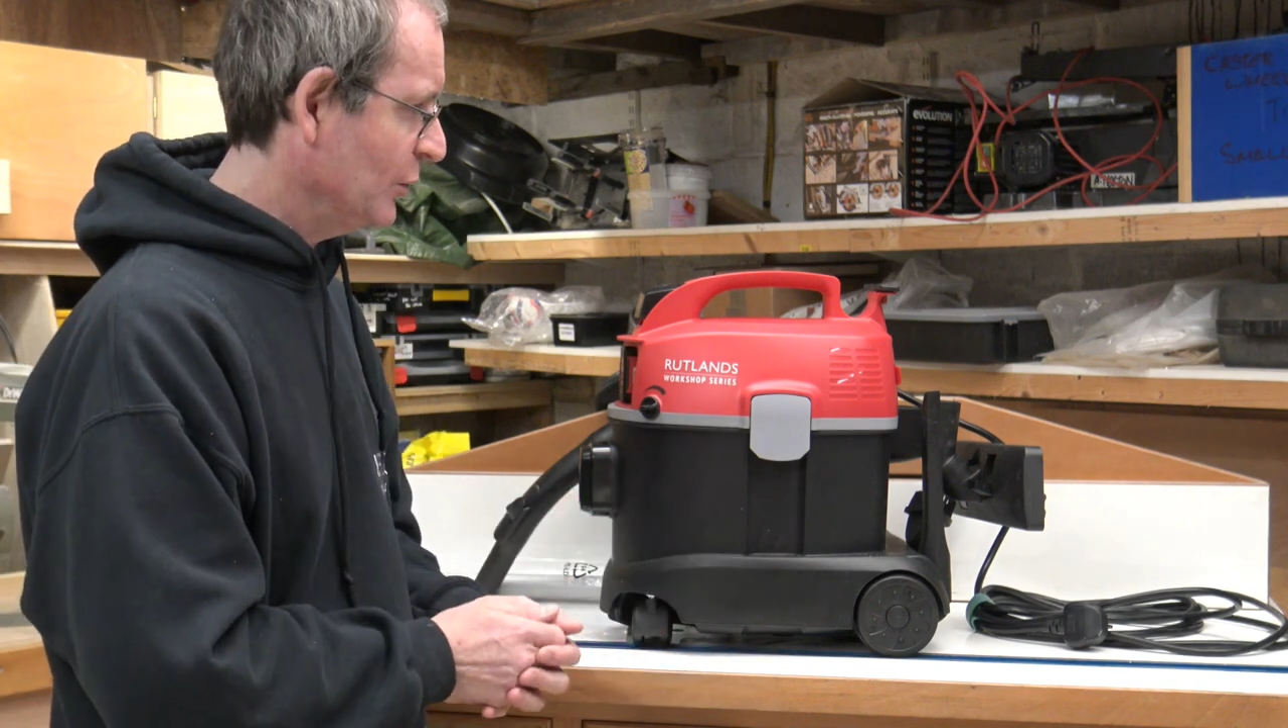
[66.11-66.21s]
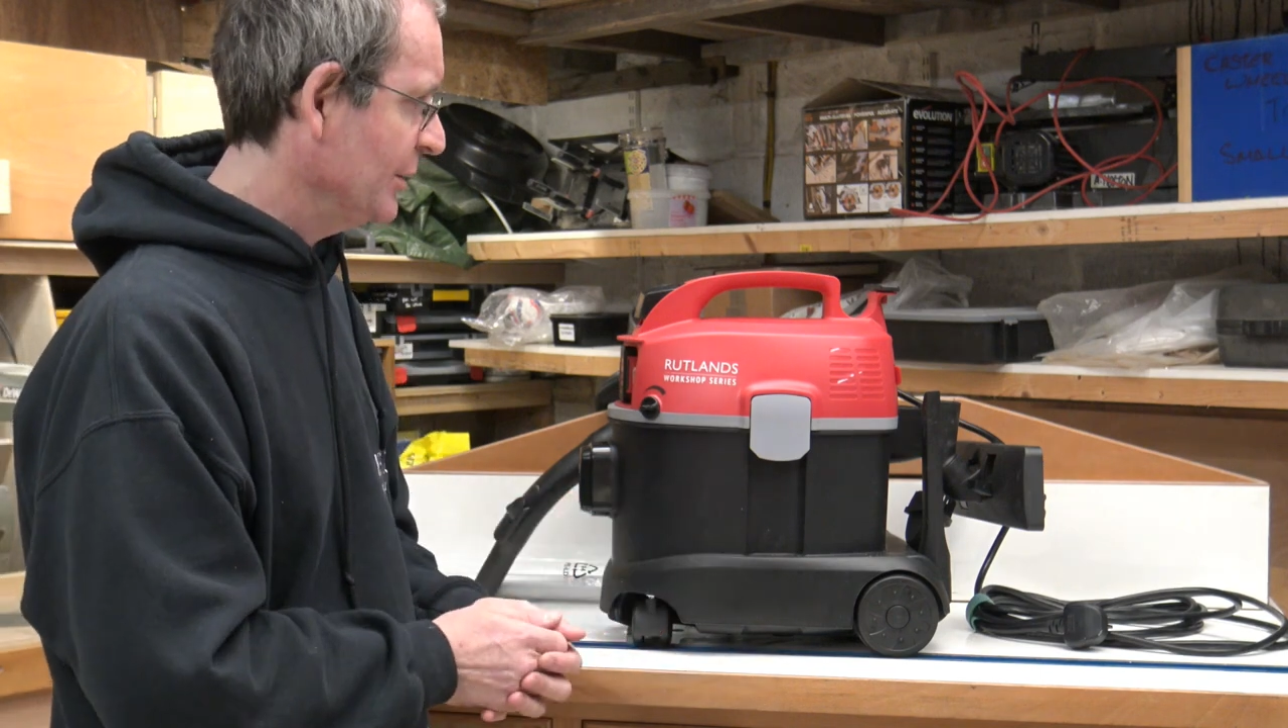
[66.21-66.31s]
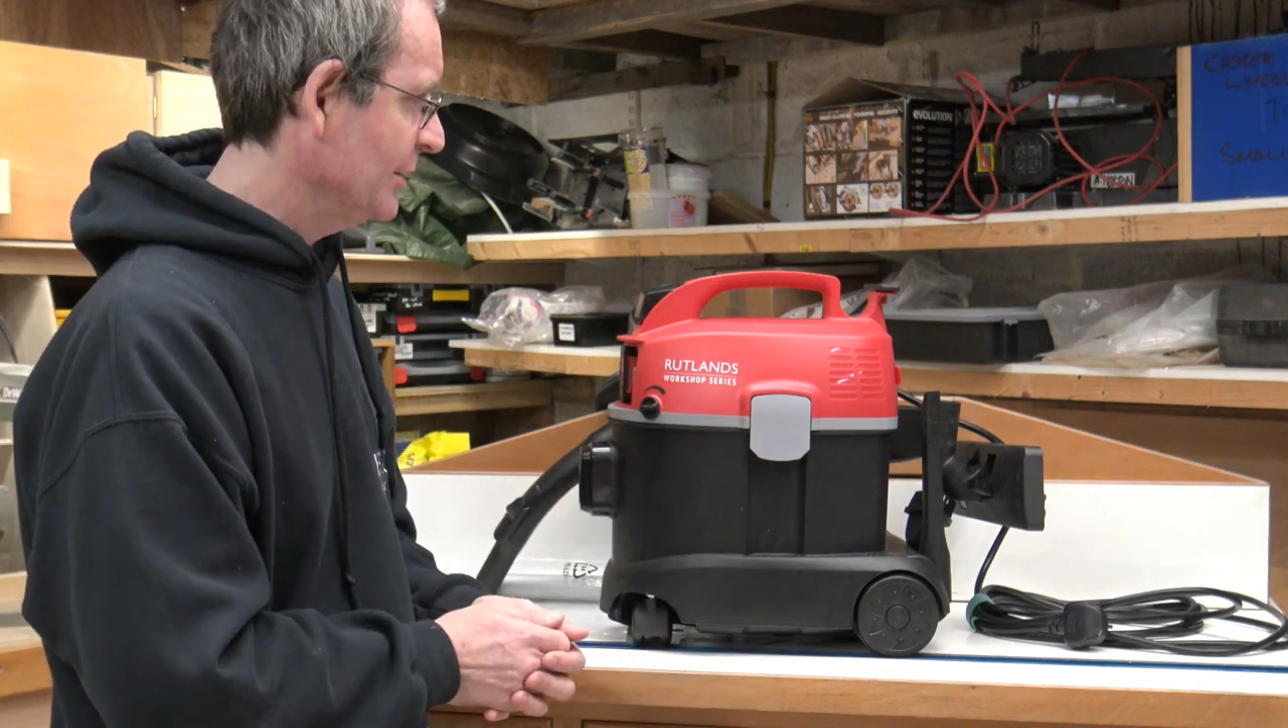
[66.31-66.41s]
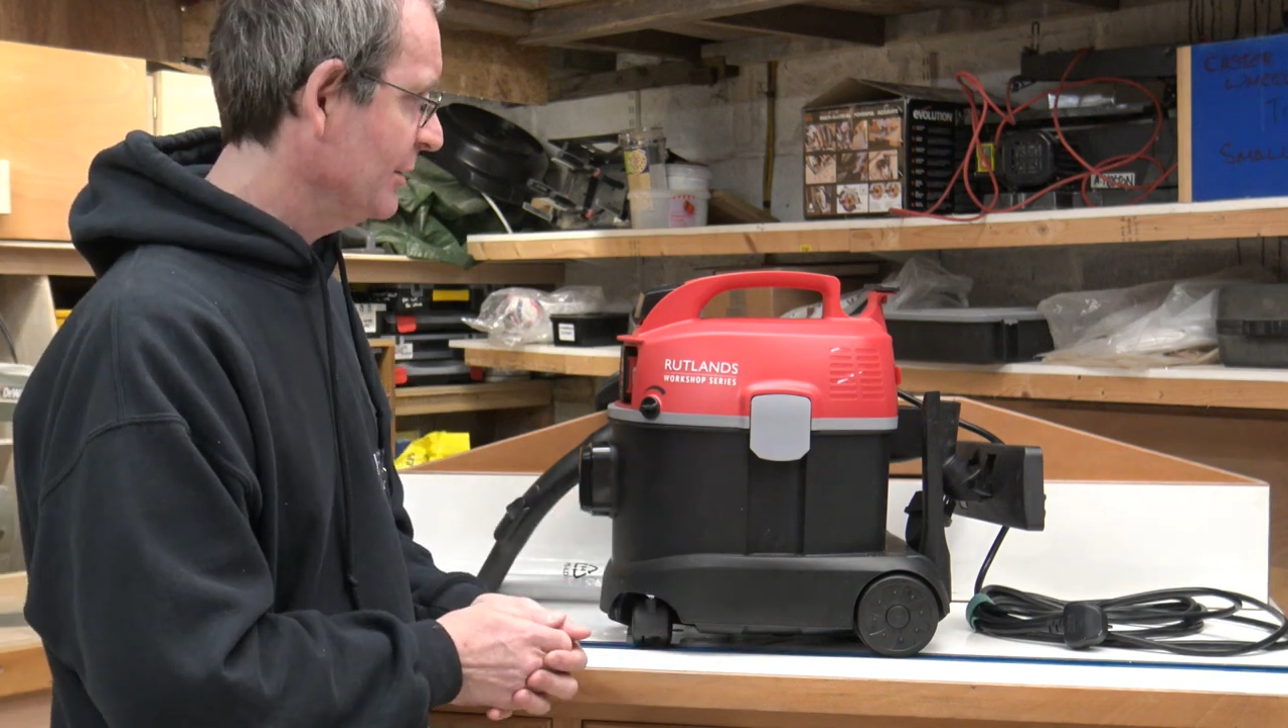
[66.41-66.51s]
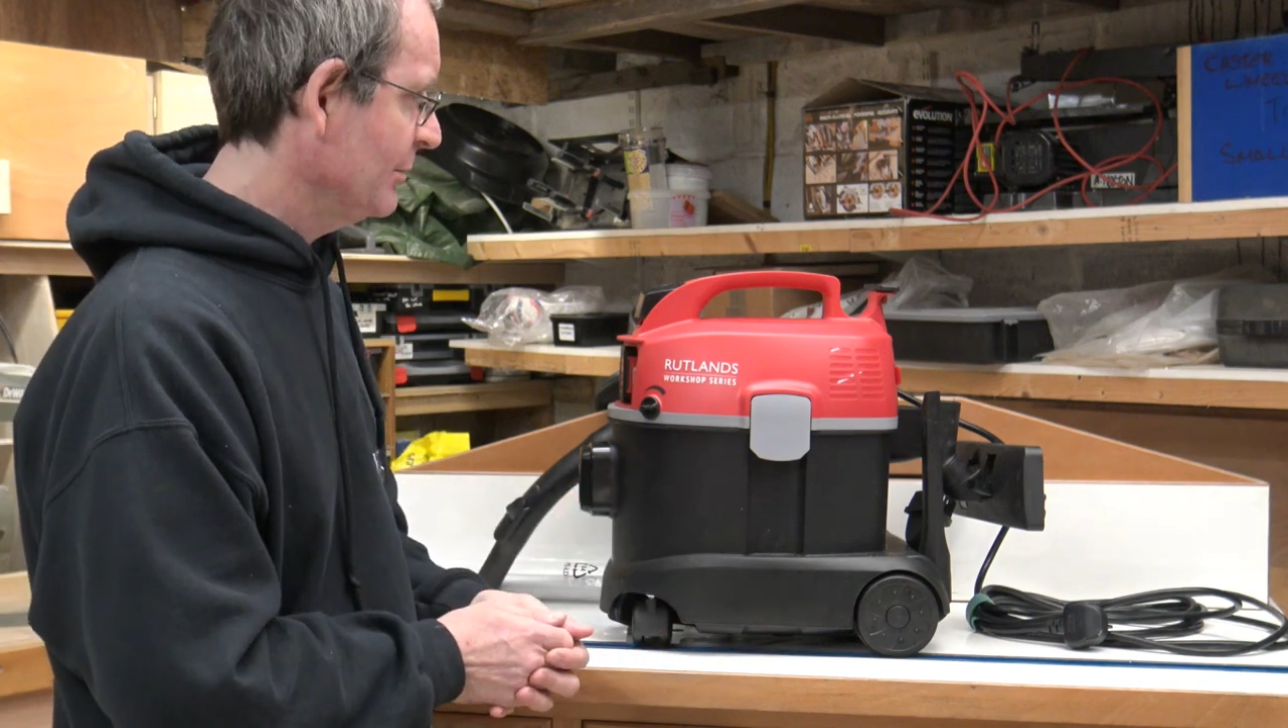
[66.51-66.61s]

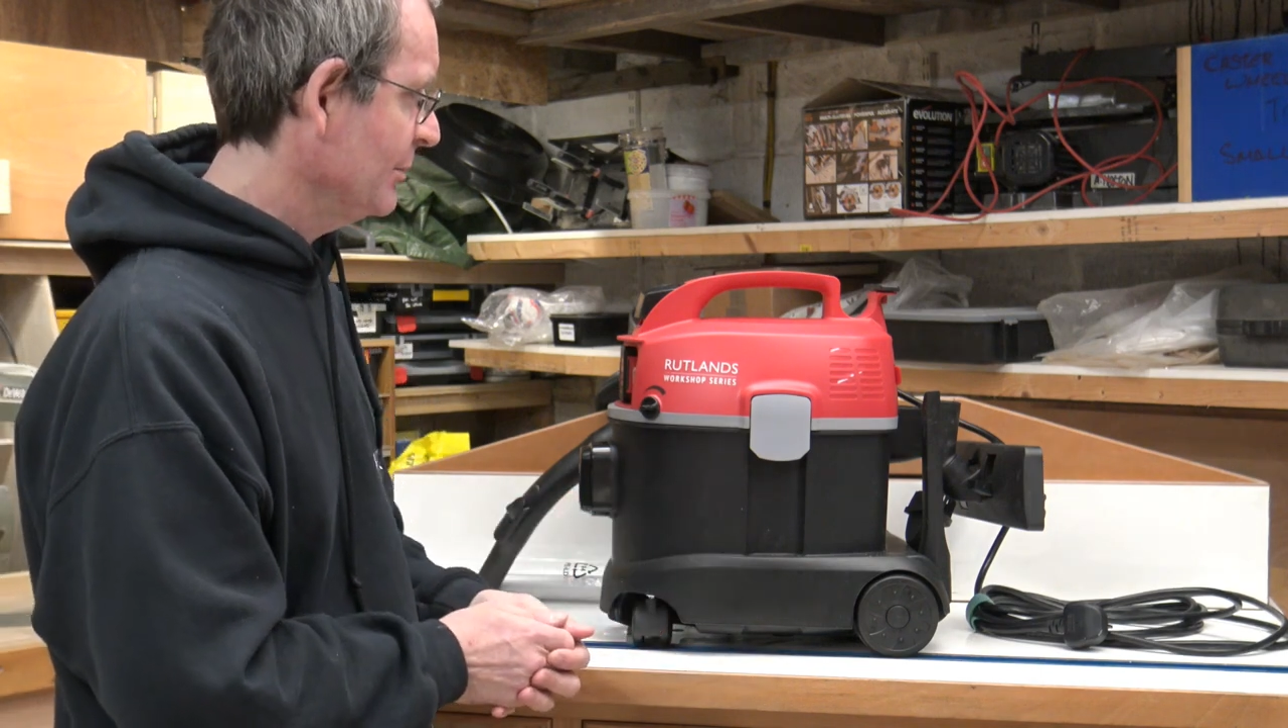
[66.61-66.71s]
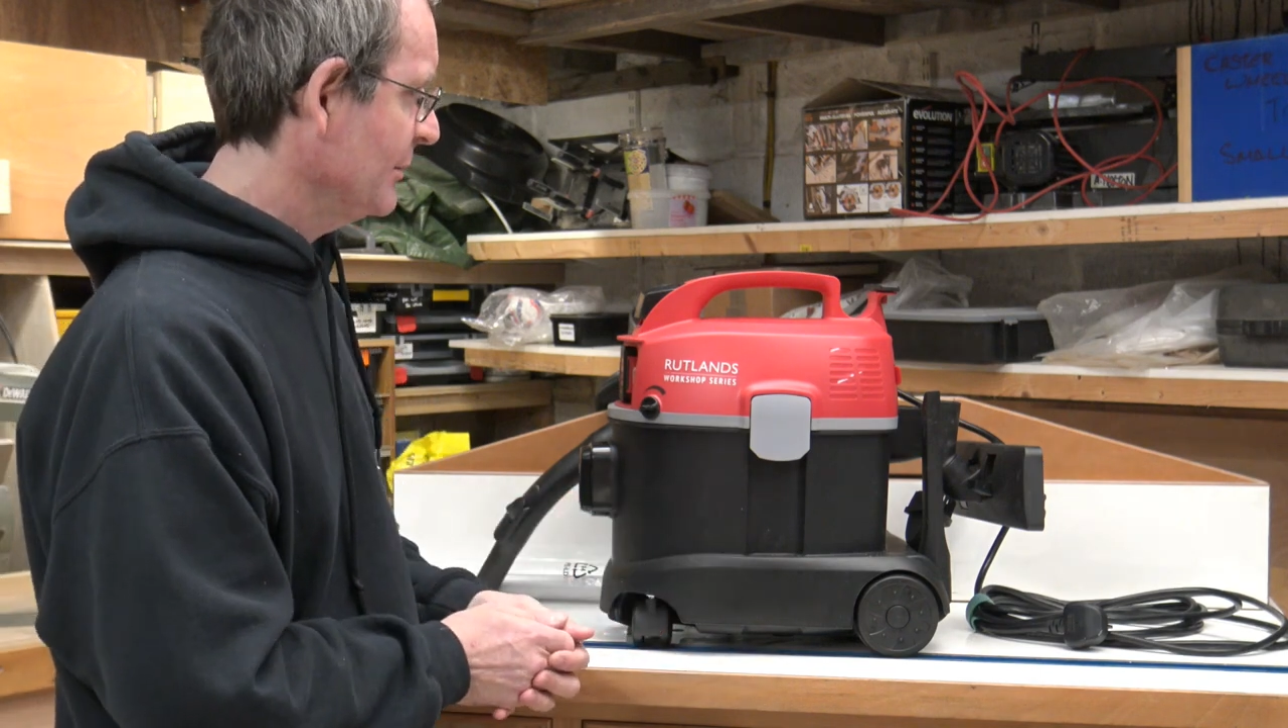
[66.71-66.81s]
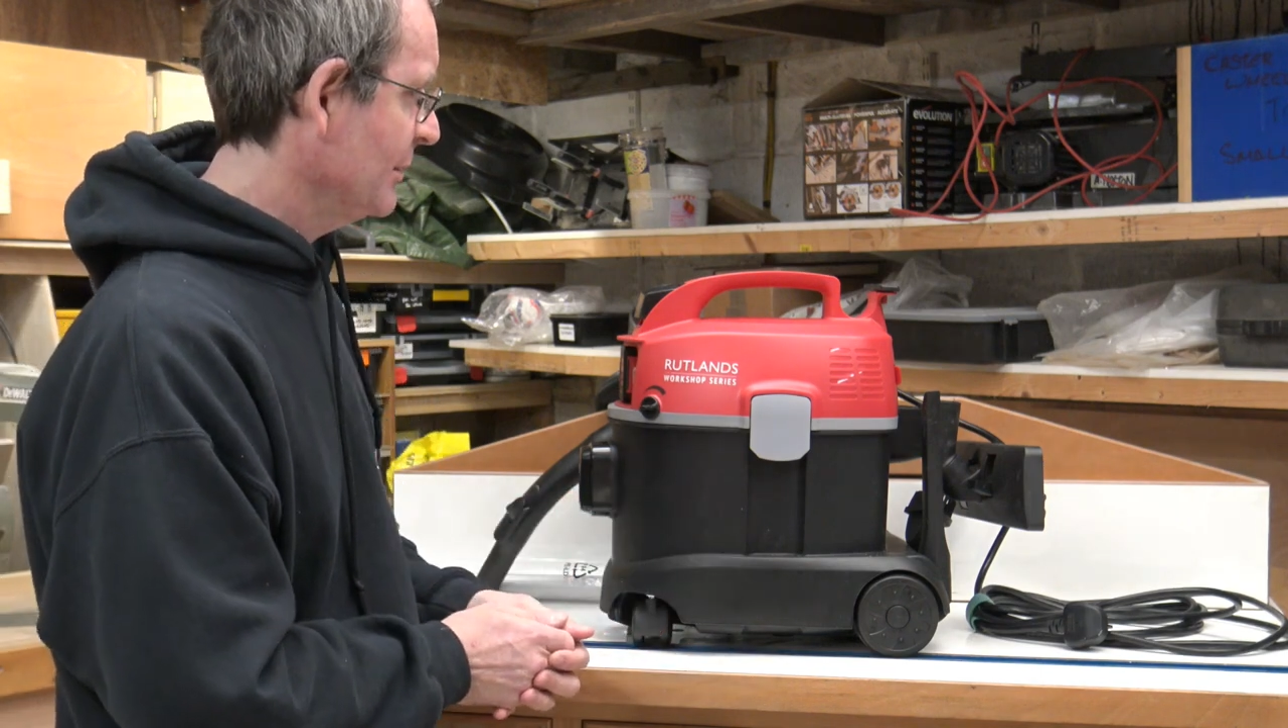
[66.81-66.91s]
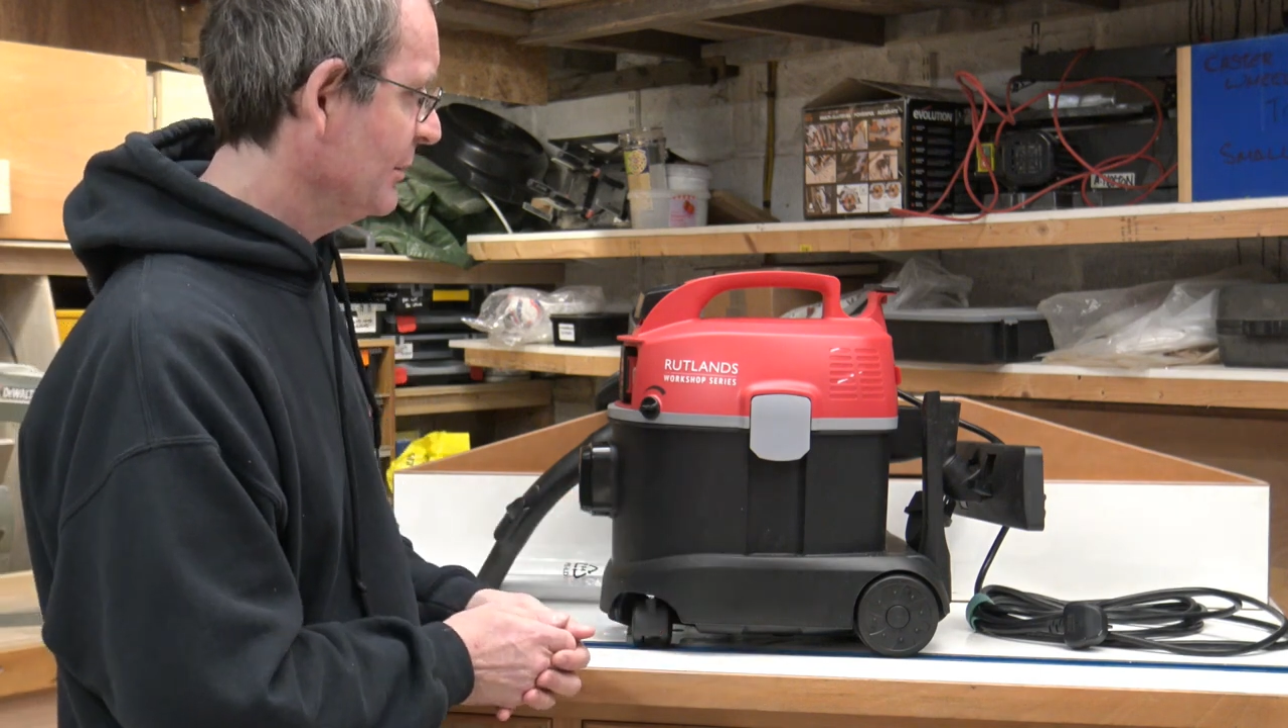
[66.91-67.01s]
with it and,